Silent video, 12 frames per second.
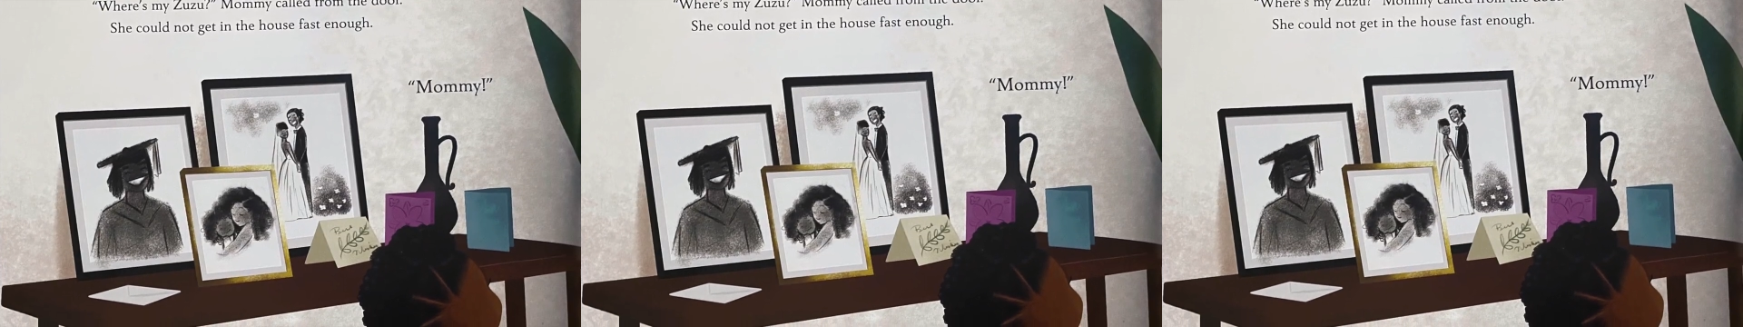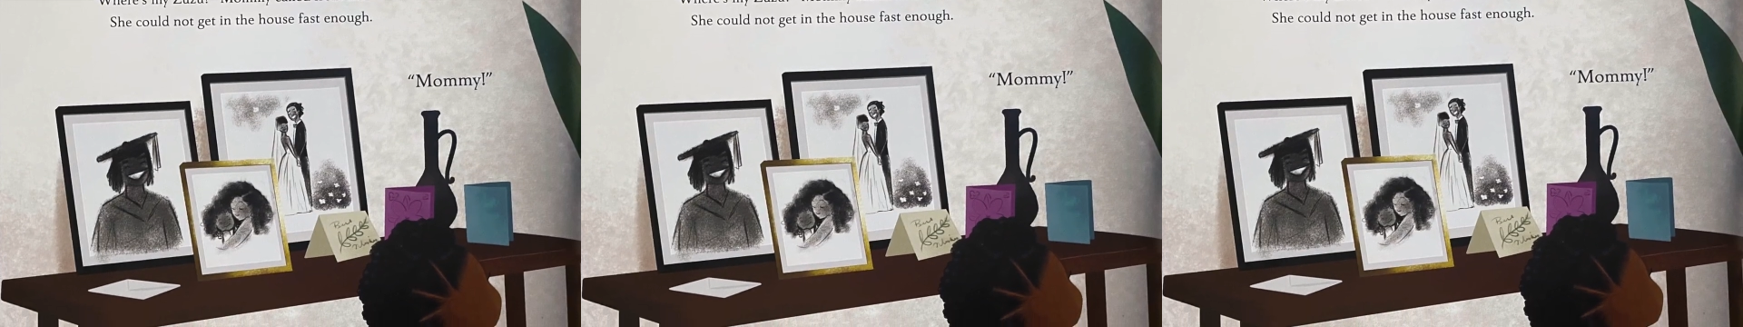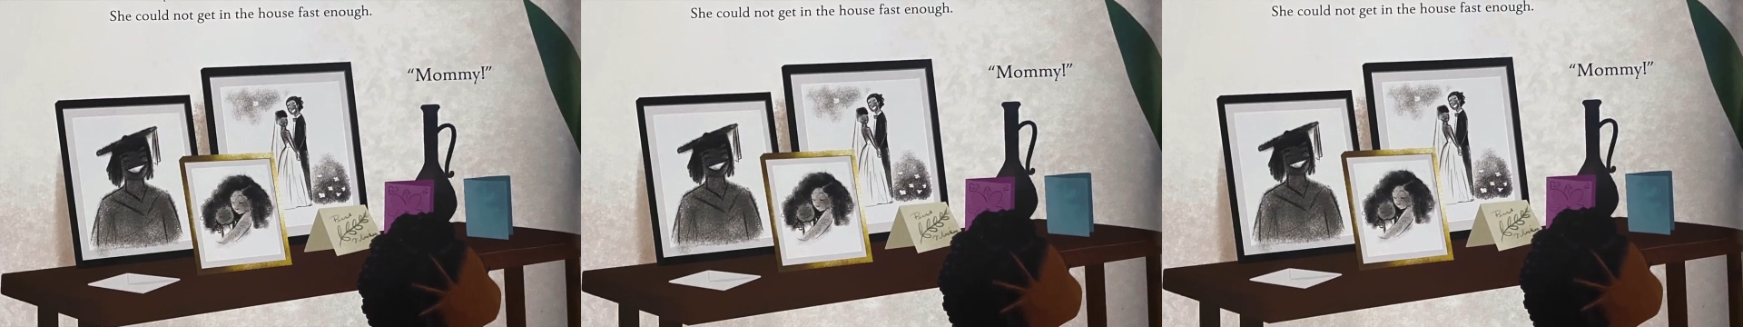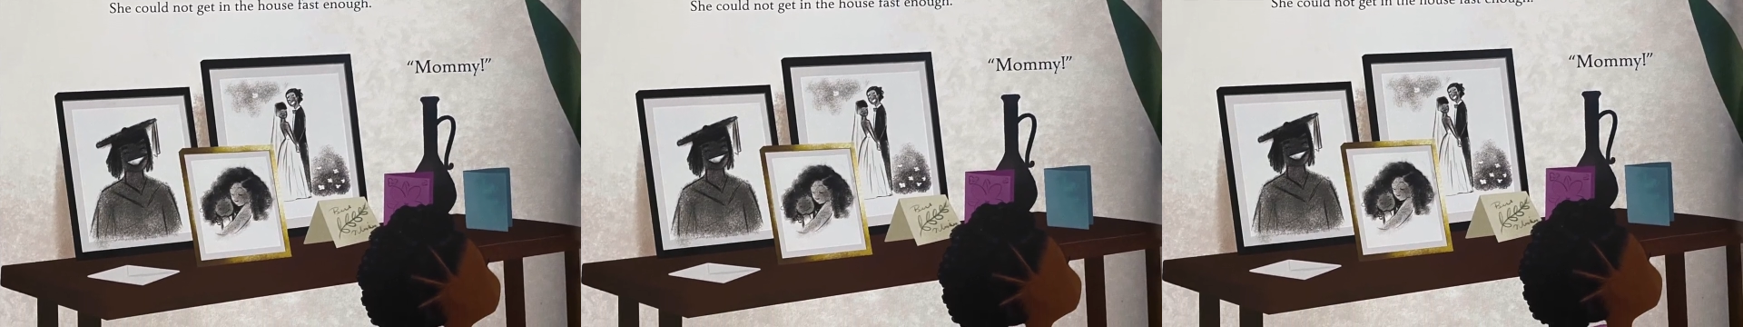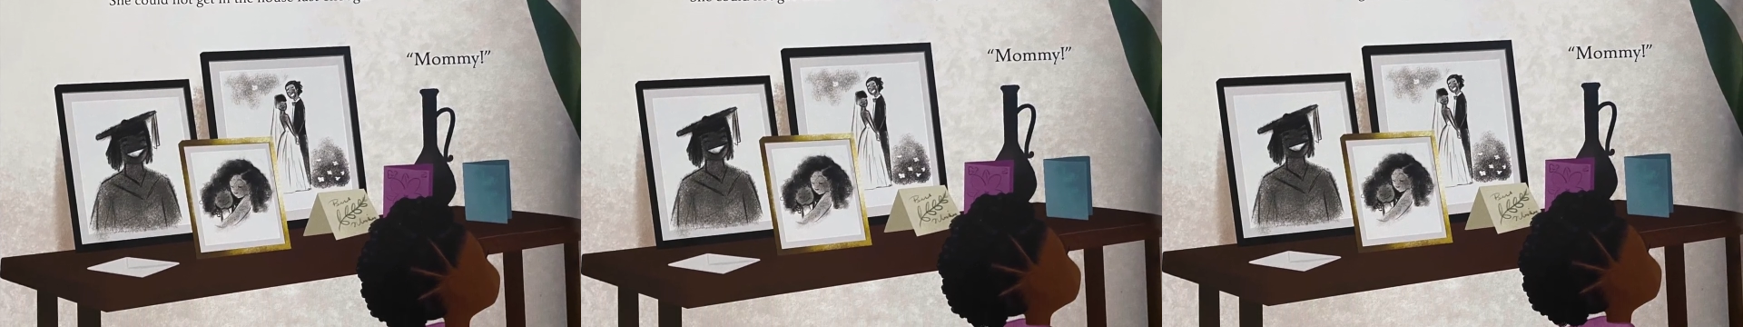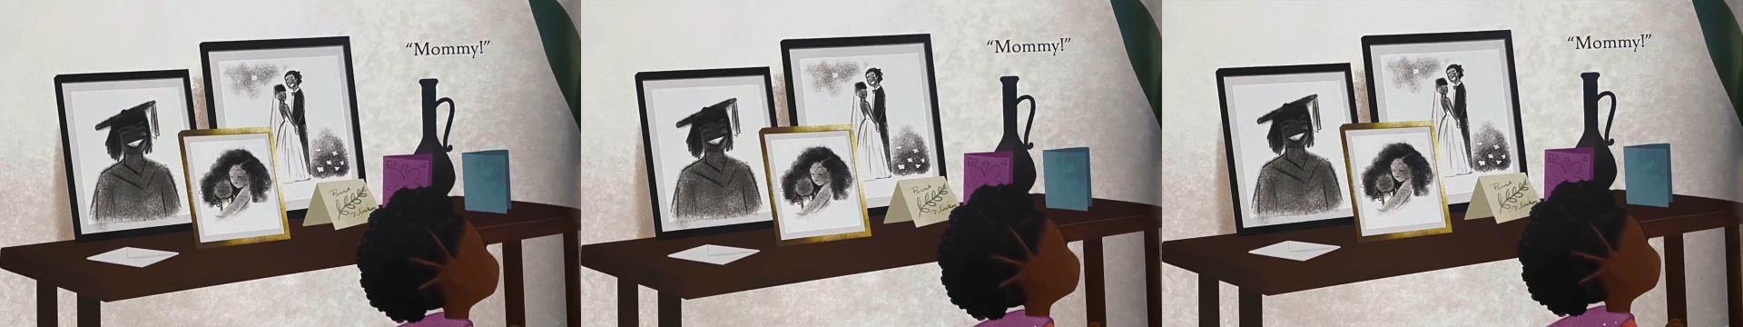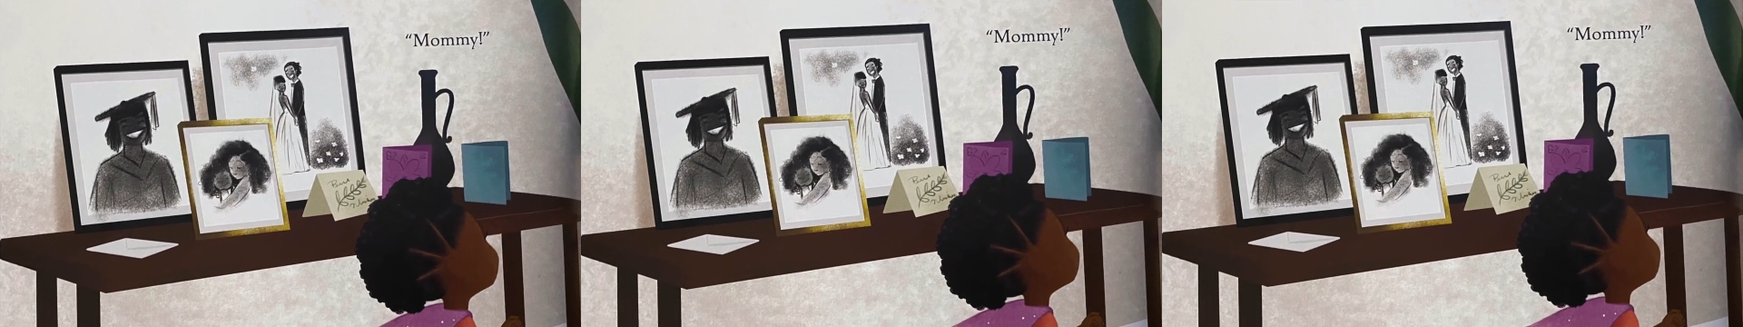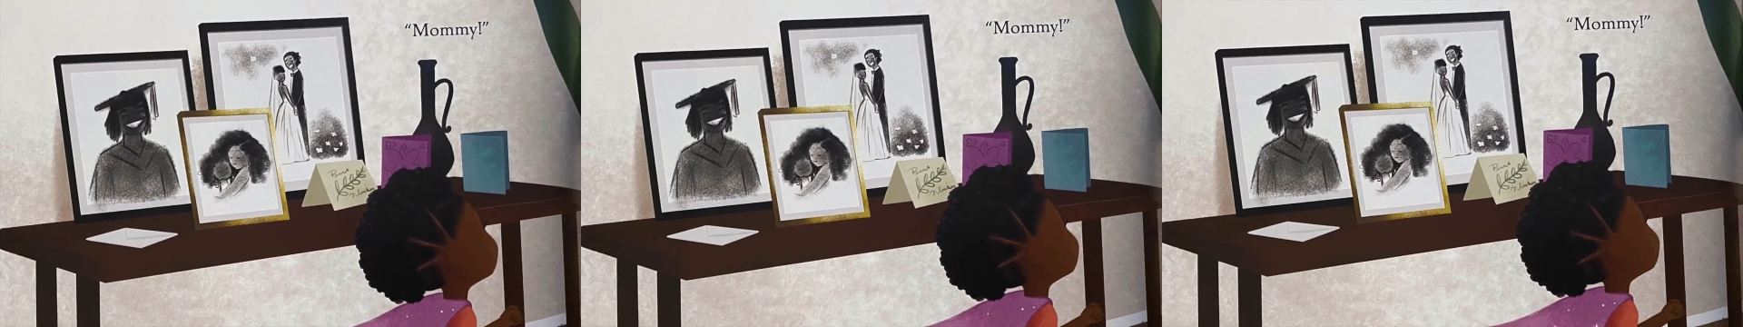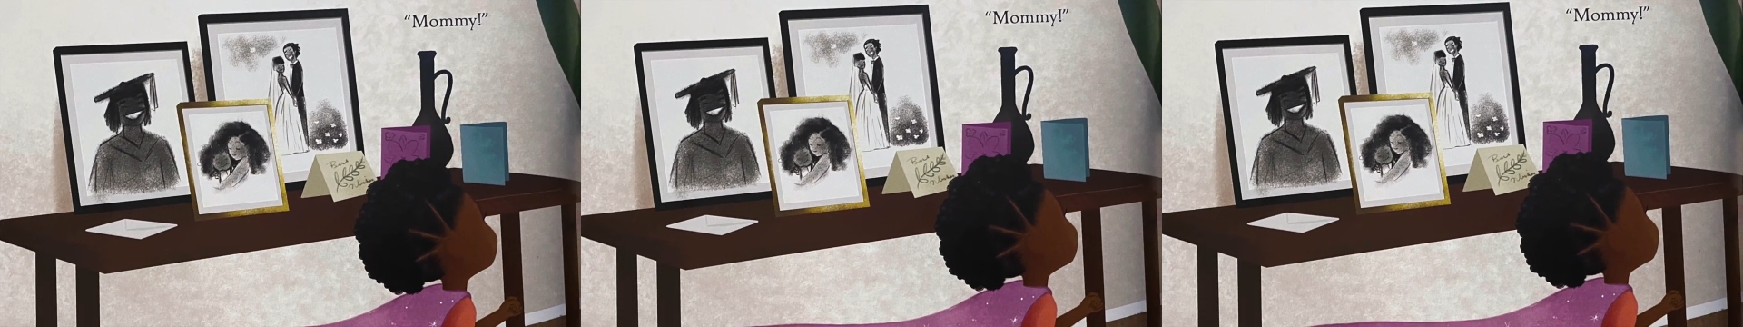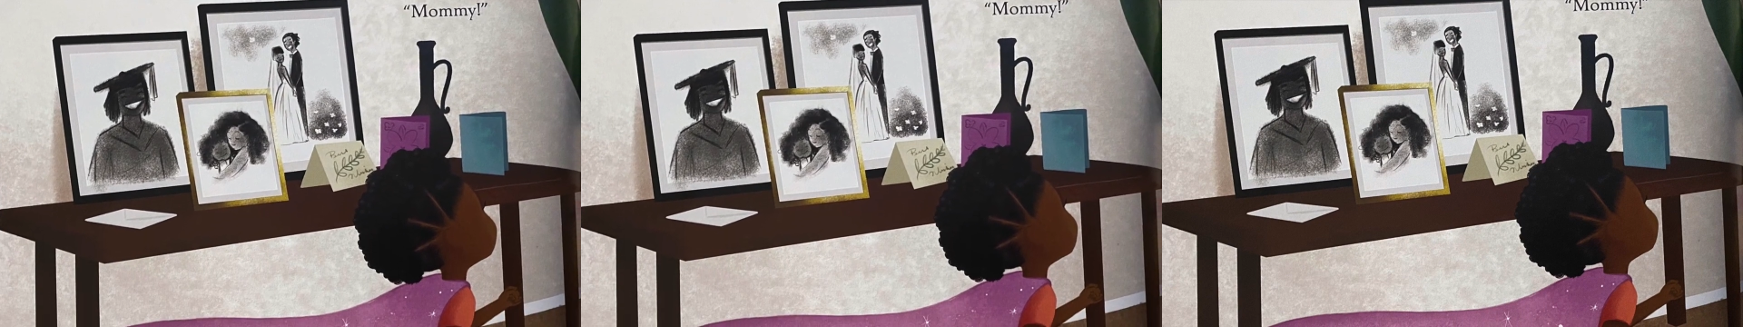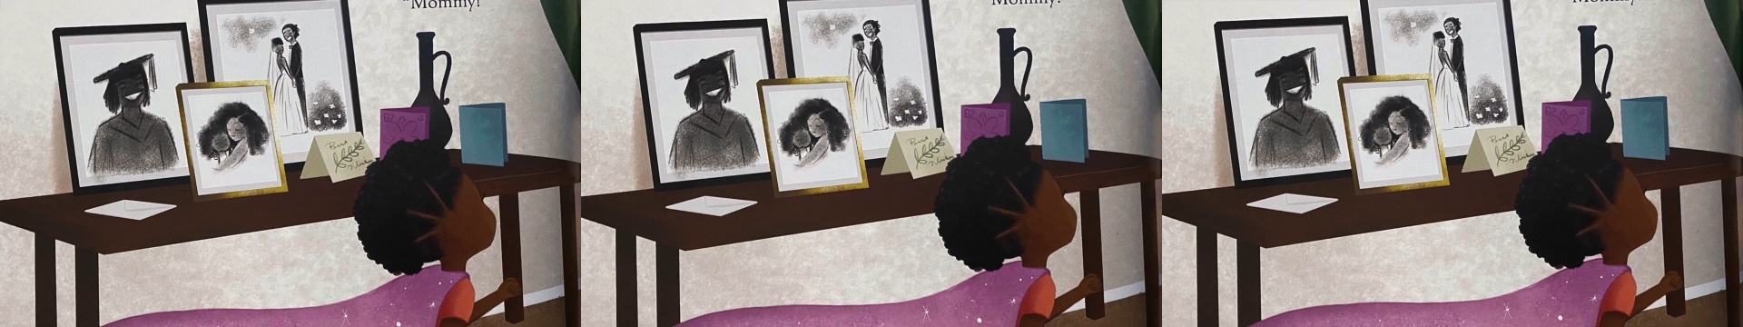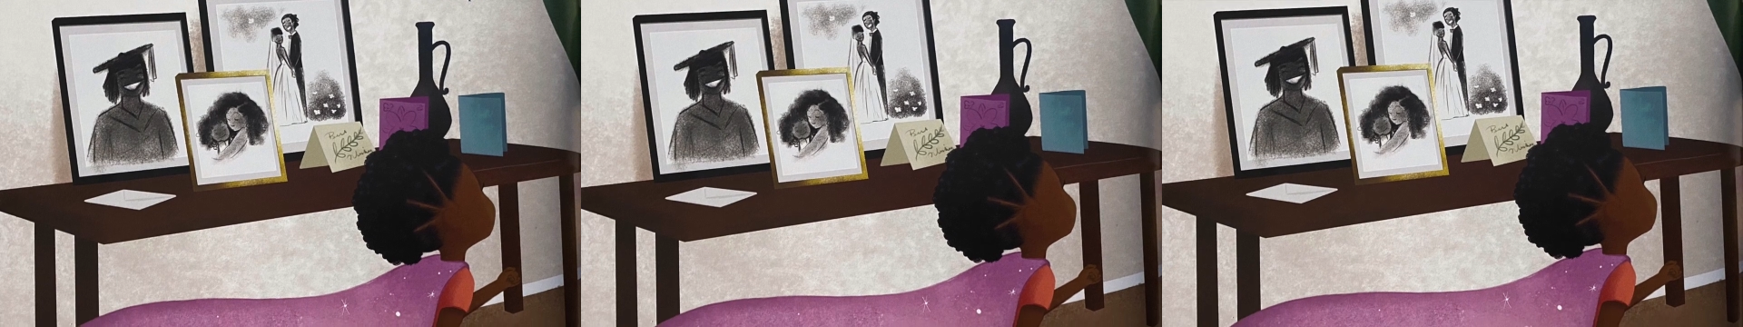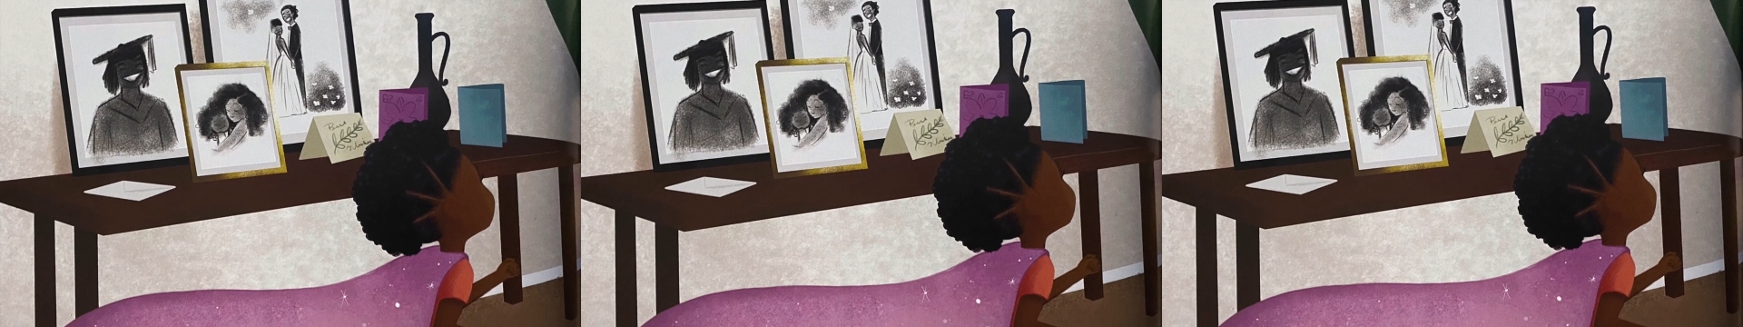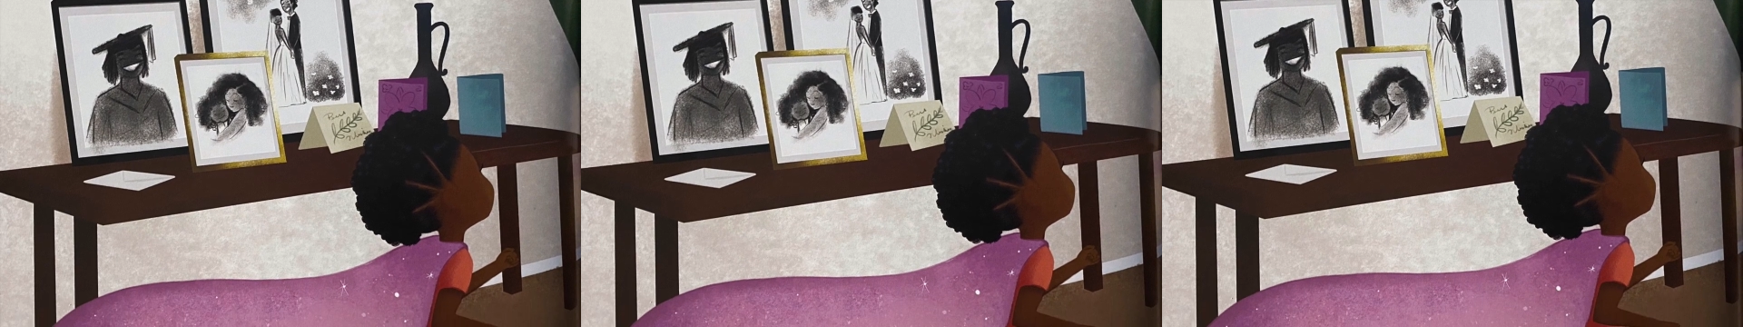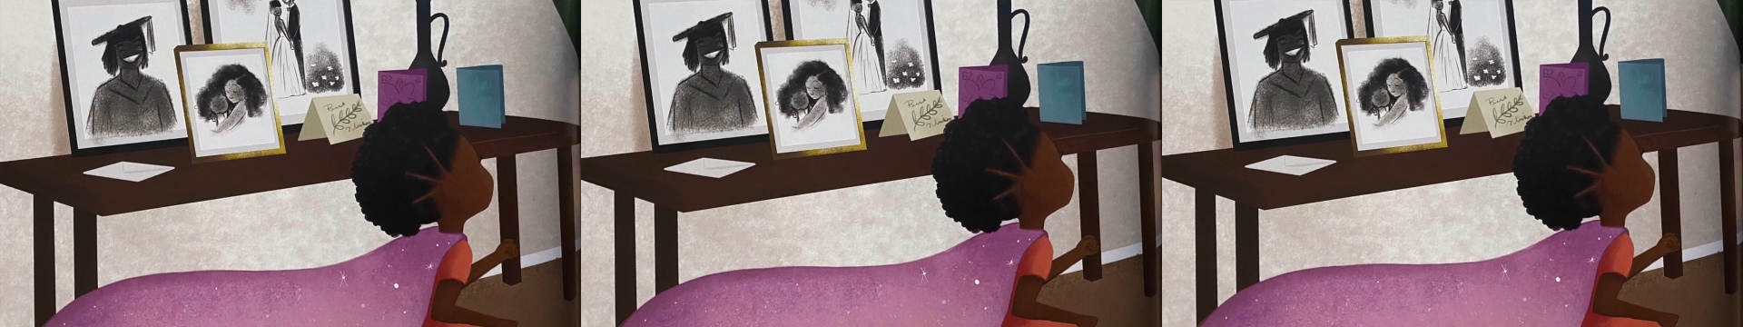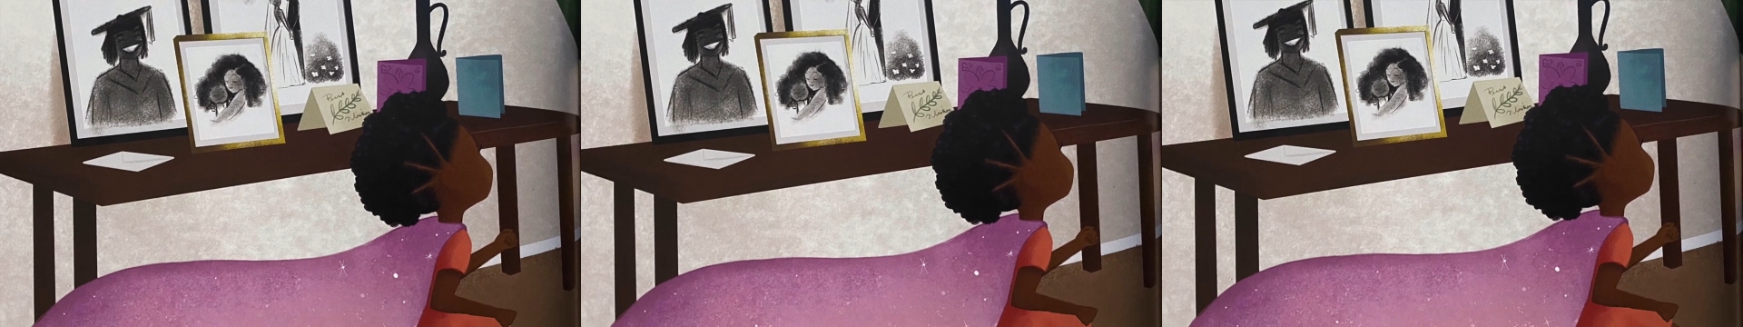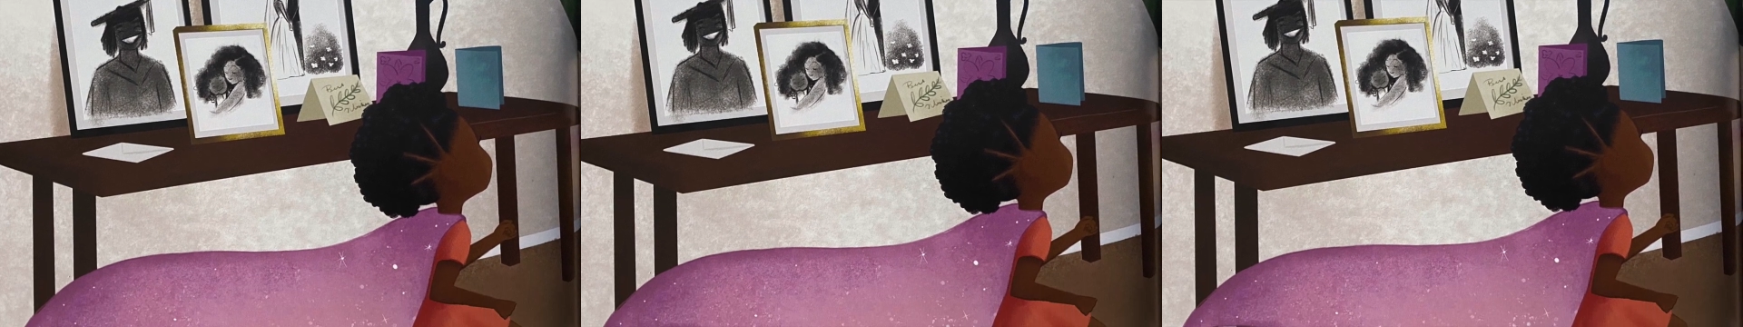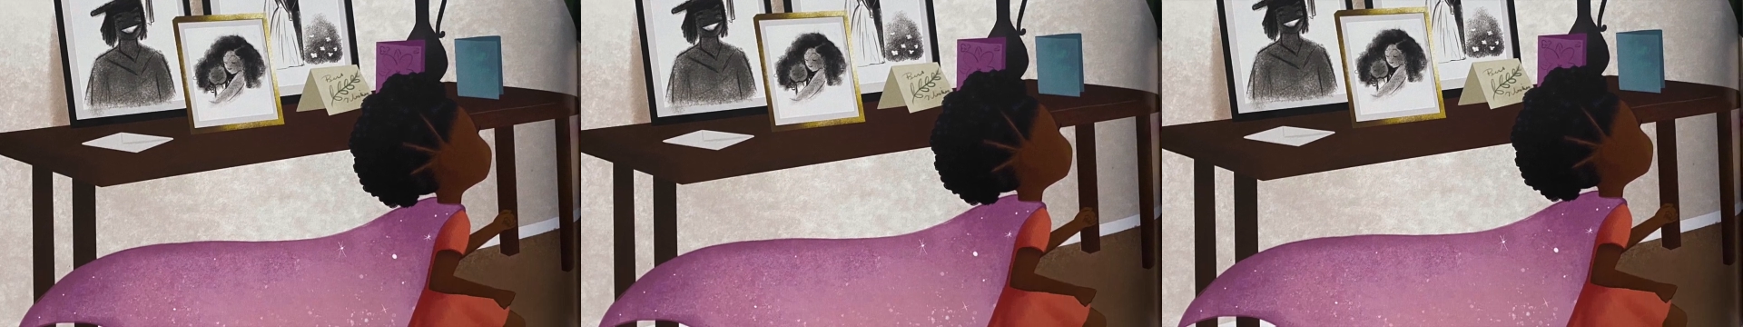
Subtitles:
No face is visible, so there are no lips to read.